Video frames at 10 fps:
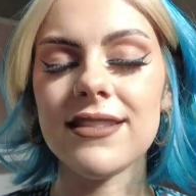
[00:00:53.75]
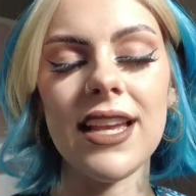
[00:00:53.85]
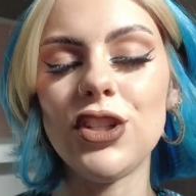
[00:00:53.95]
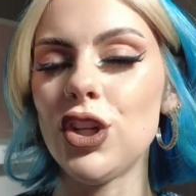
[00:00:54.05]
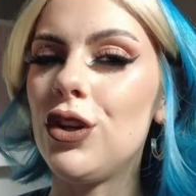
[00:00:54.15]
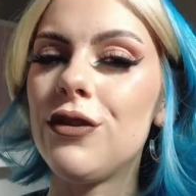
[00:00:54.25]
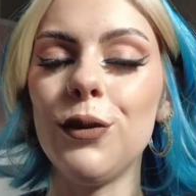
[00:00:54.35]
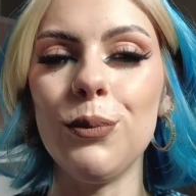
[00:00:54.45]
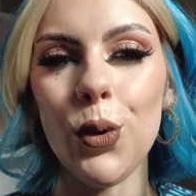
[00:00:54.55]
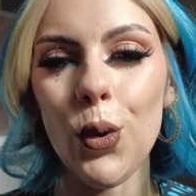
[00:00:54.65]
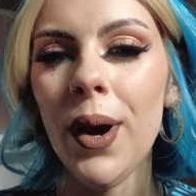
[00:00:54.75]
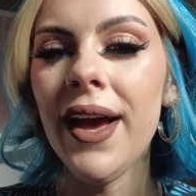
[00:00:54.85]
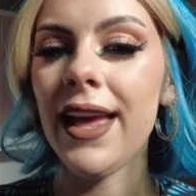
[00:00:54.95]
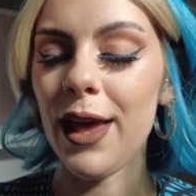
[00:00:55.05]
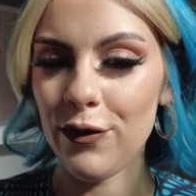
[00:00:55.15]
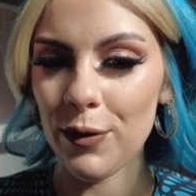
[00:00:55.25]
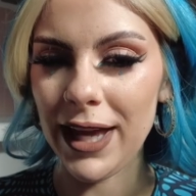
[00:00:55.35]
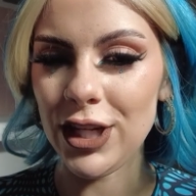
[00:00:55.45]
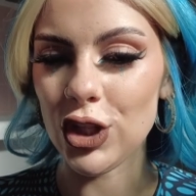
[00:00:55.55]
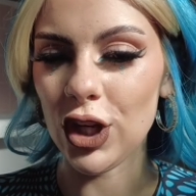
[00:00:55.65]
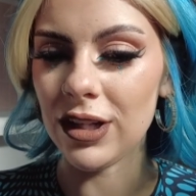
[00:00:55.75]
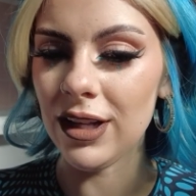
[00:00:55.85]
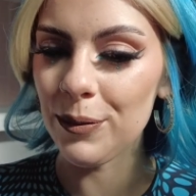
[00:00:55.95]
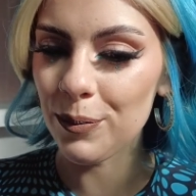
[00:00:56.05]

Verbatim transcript: stay tuned for more information.